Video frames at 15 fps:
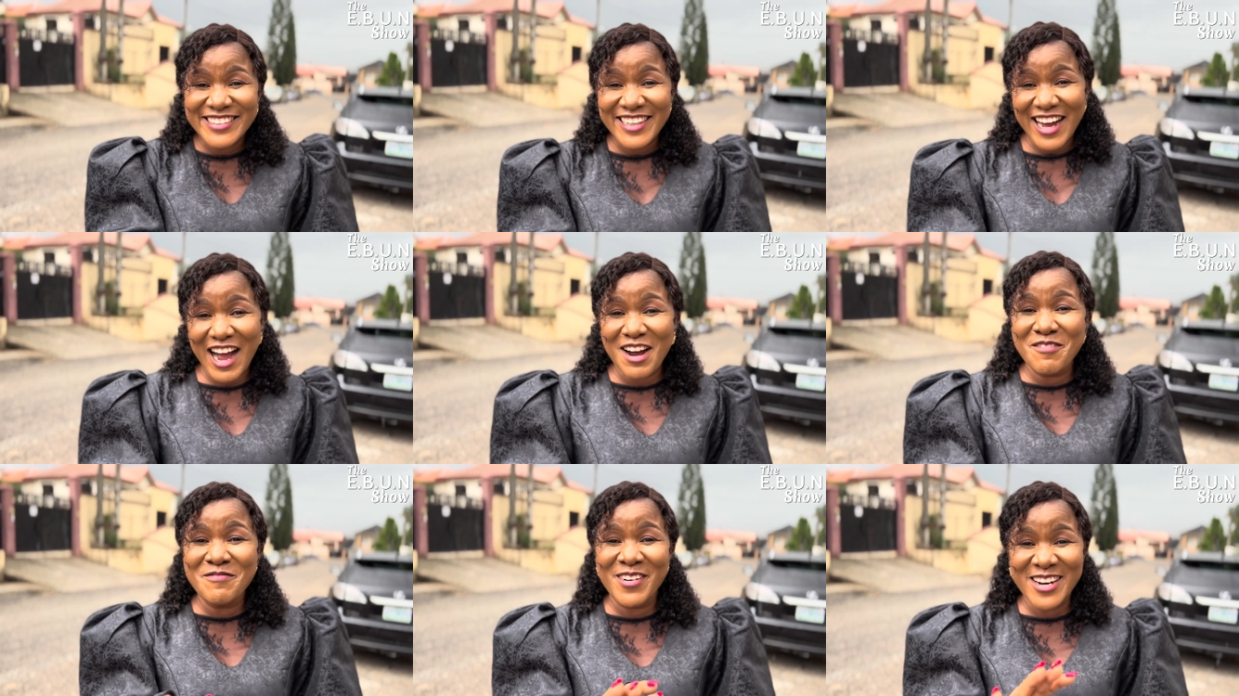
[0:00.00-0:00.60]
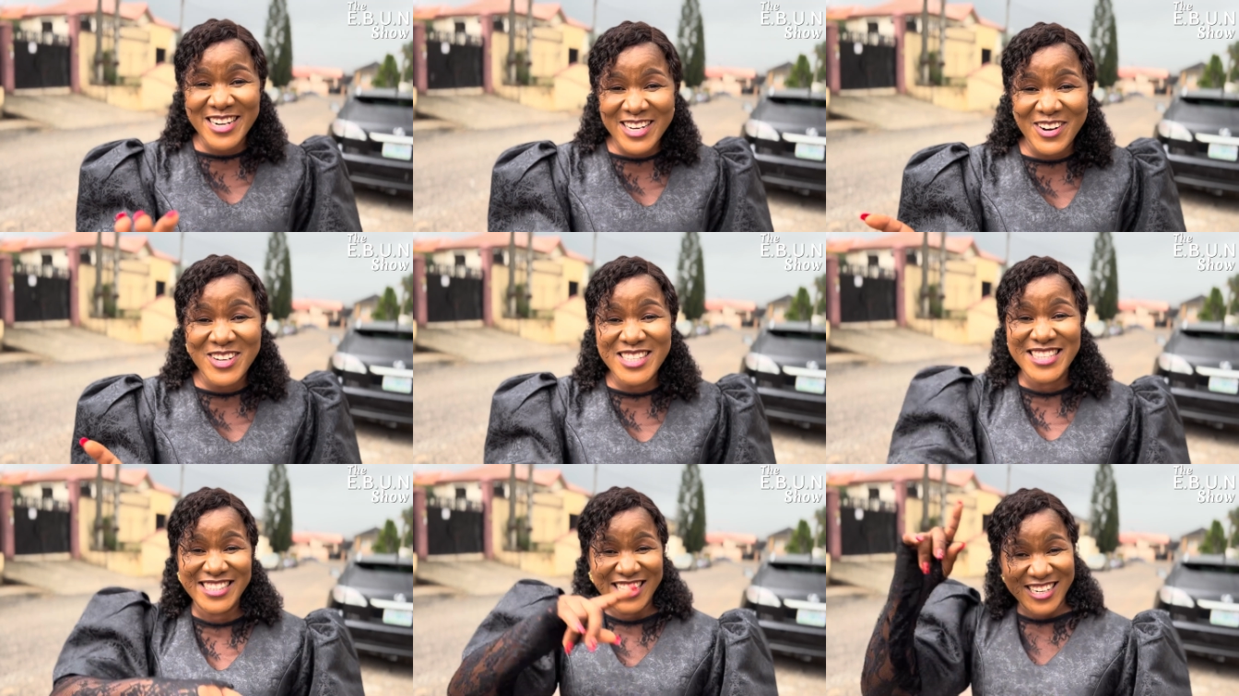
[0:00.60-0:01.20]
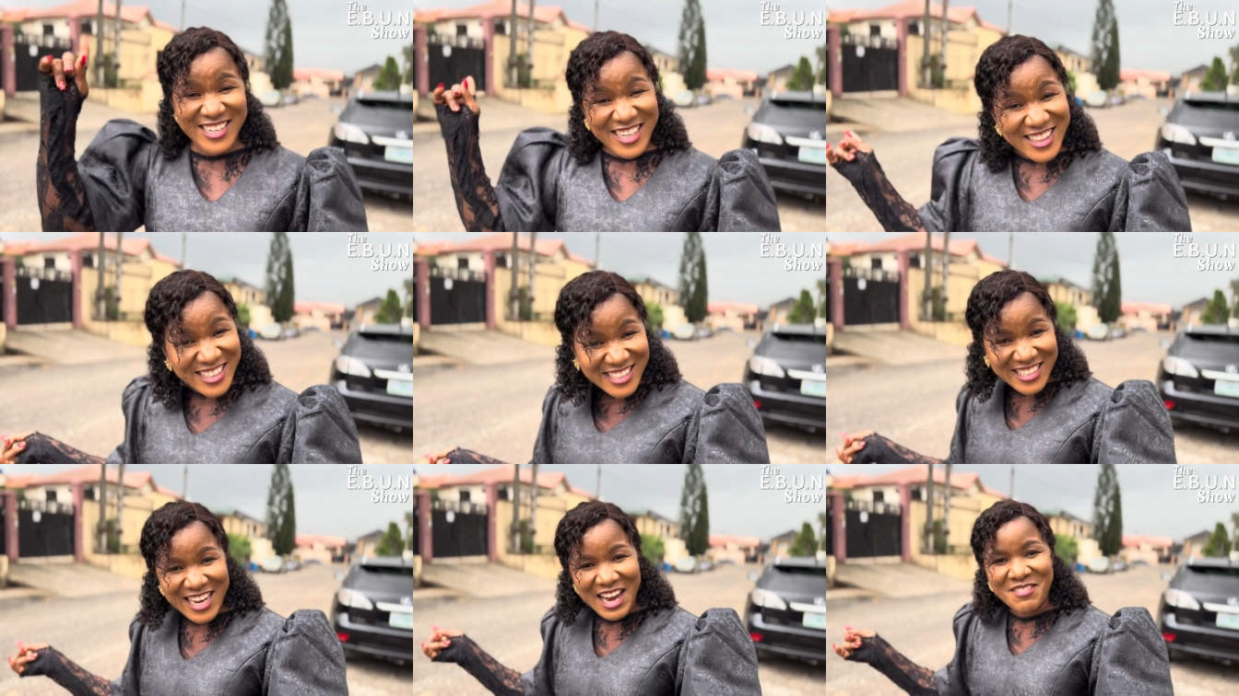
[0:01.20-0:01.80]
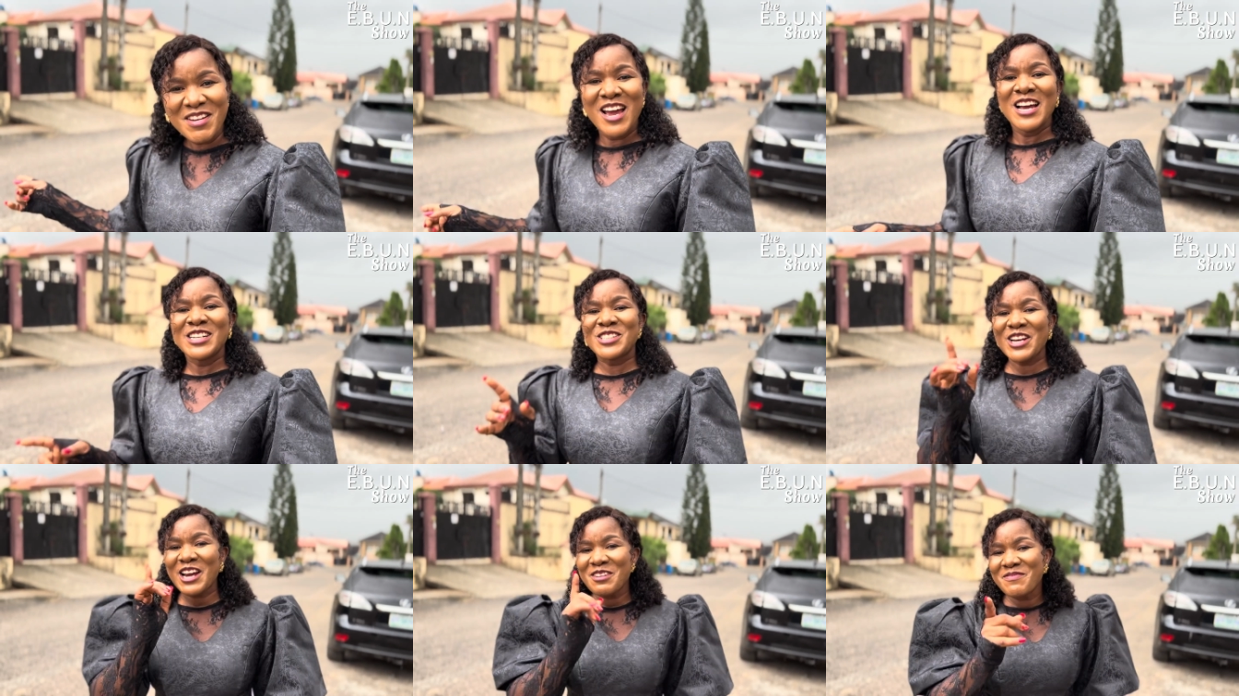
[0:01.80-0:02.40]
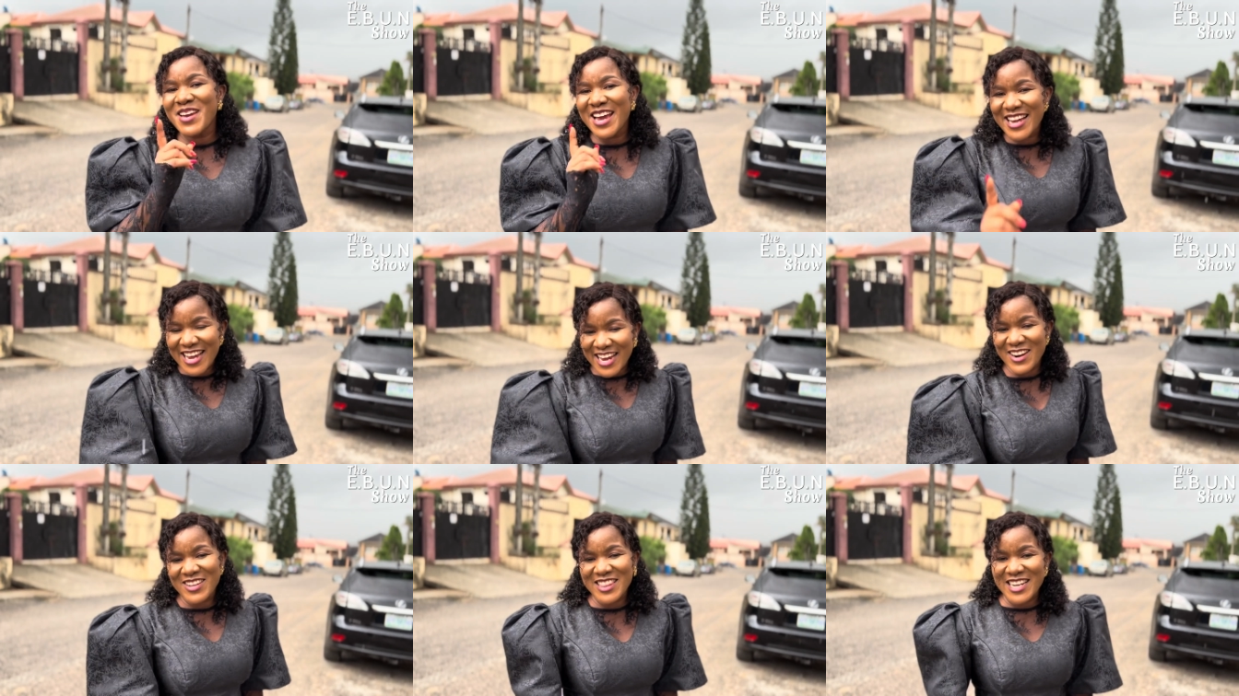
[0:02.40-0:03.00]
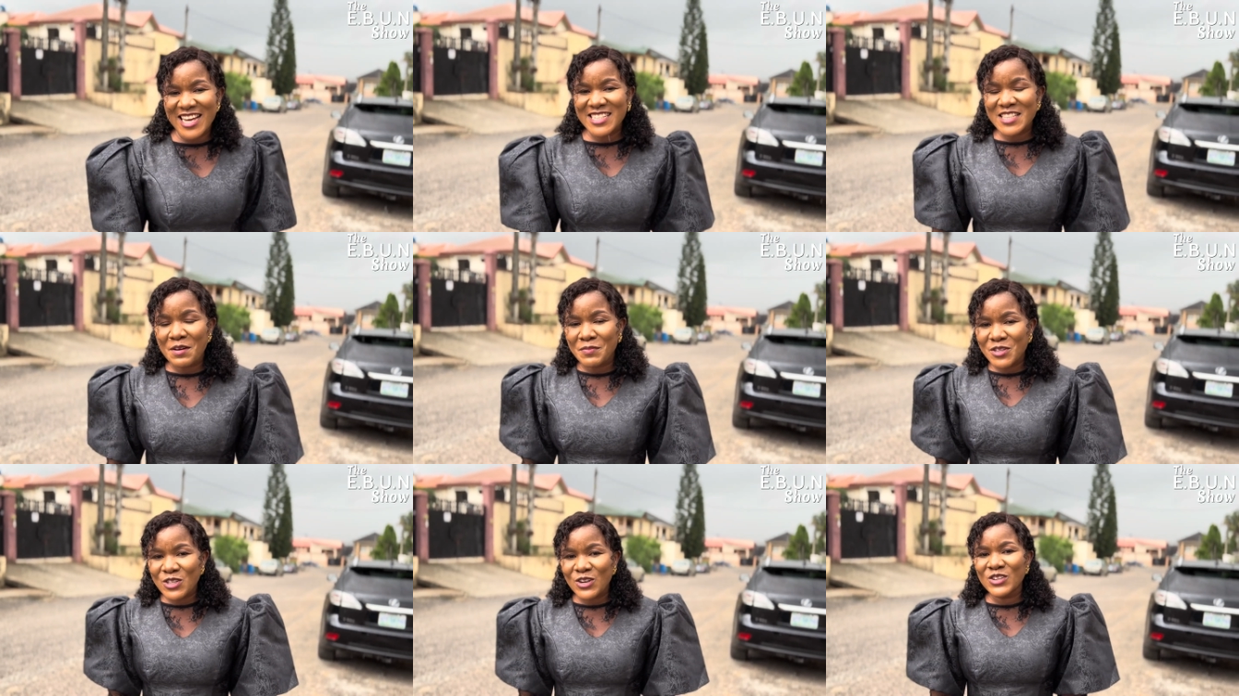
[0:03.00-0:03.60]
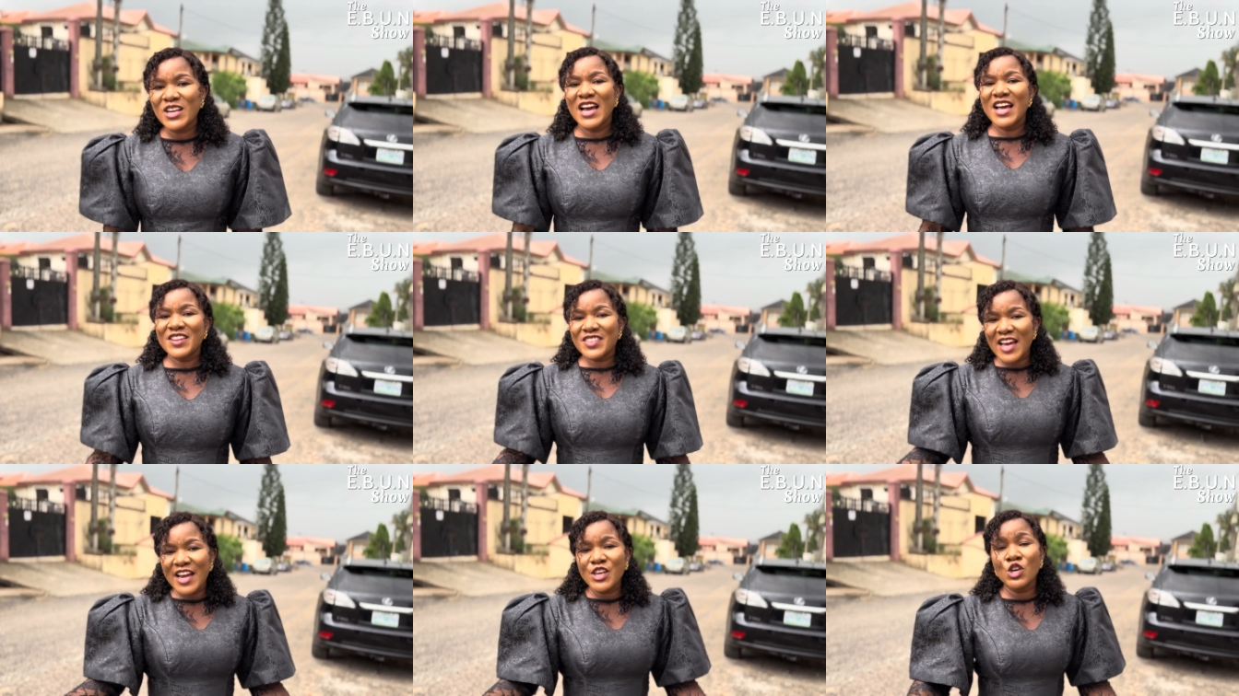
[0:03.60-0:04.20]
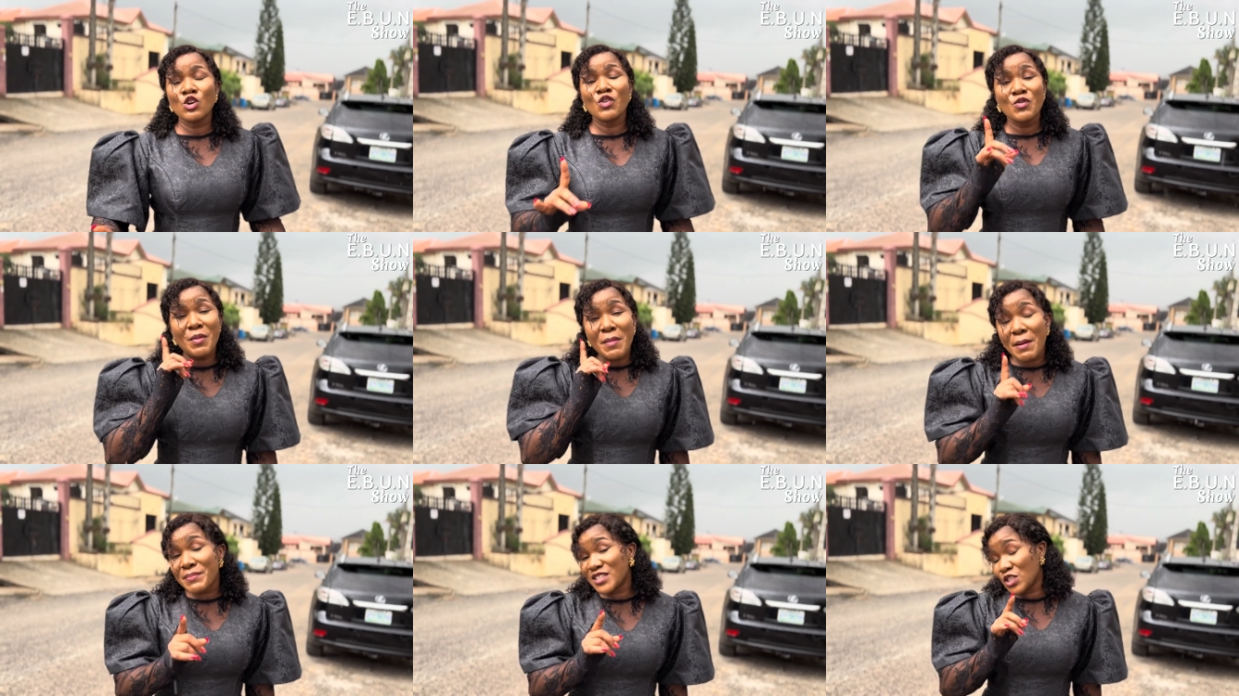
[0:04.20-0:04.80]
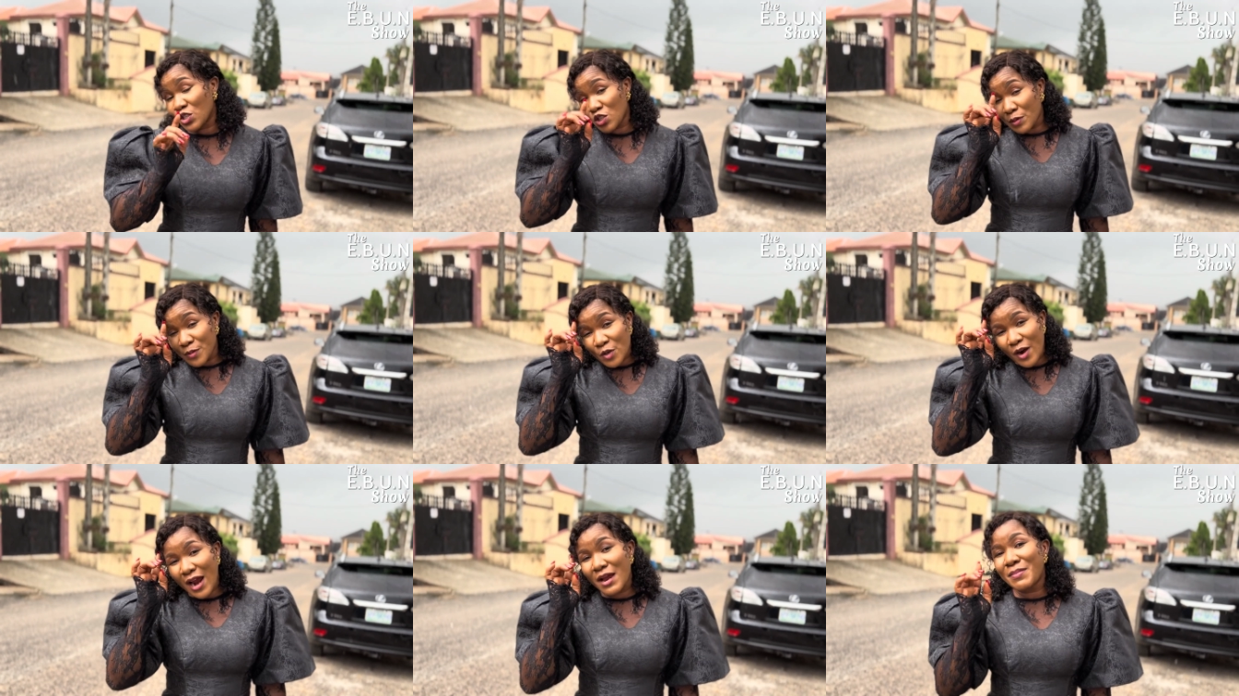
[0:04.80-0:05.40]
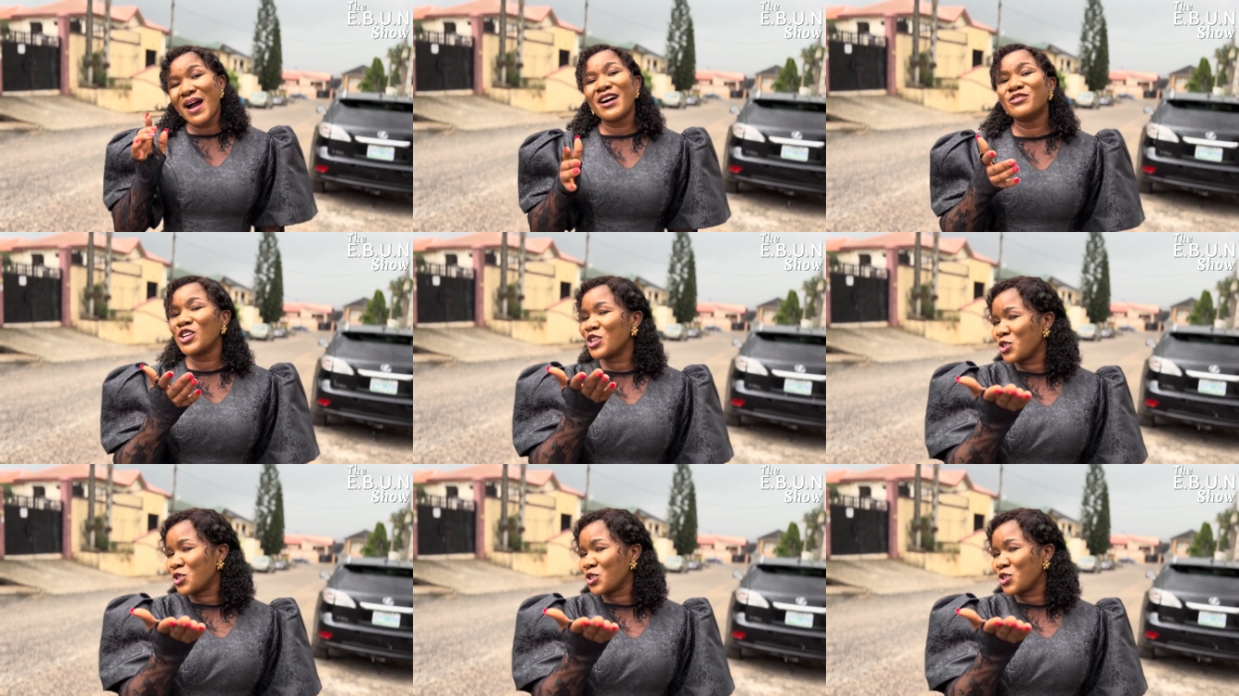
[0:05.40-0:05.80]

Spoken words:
and money until another time. Join me again on the next episode. Thank you. Remember to subscribe. I've done